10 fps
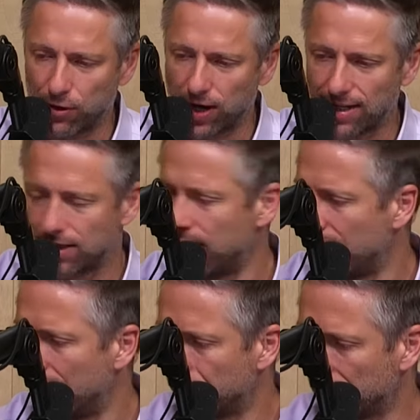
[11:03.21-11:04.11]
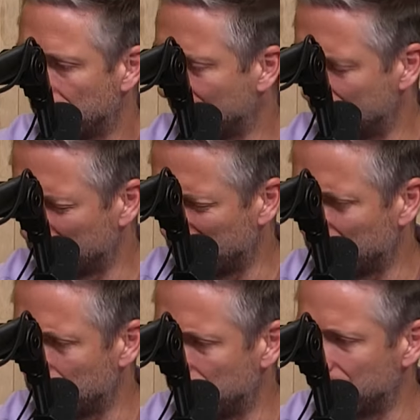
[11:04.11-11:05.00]
the Democrats, again,
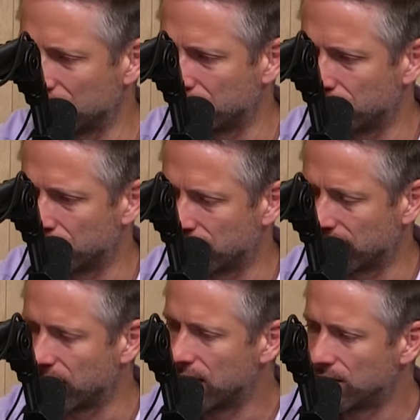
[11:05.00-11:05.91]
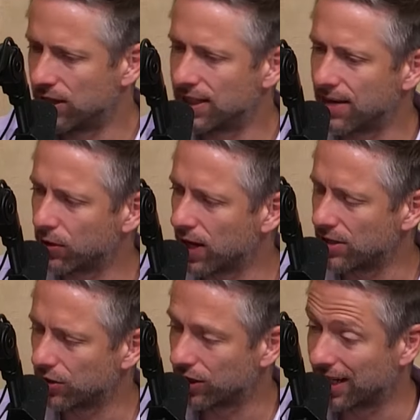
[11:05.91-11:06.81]
looking at this from a political perspective, do you think the
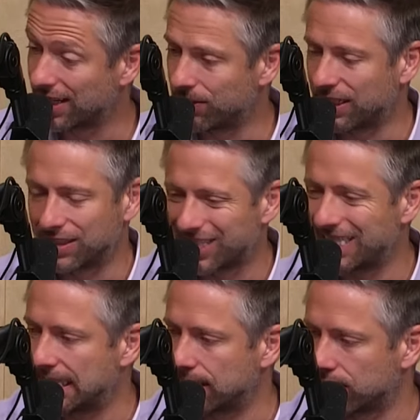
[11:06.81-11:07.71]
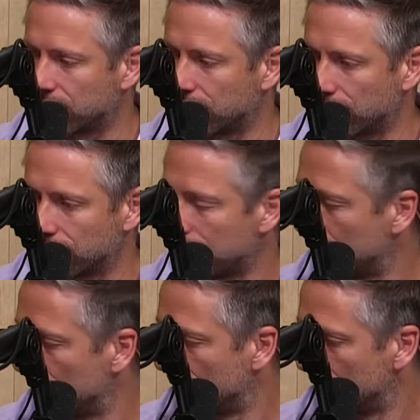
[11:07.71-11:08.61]
Democrats are looking at this and be like, darn it.
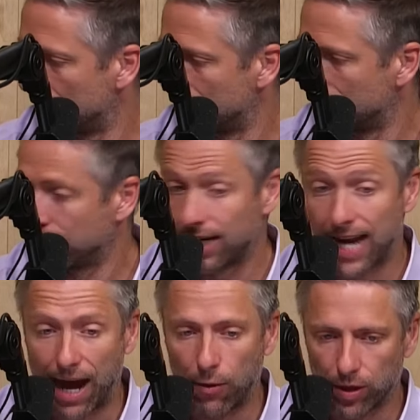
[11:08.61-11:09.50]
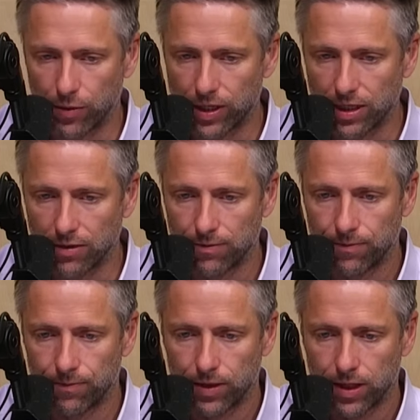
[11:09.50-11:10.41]
Now what do we
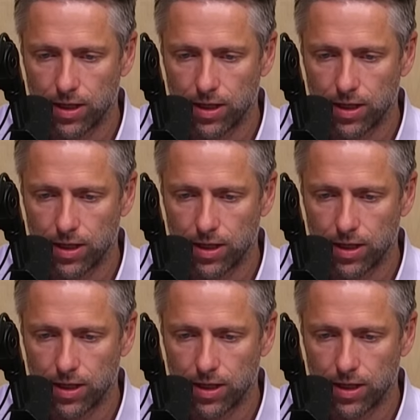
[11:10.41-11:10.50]
do?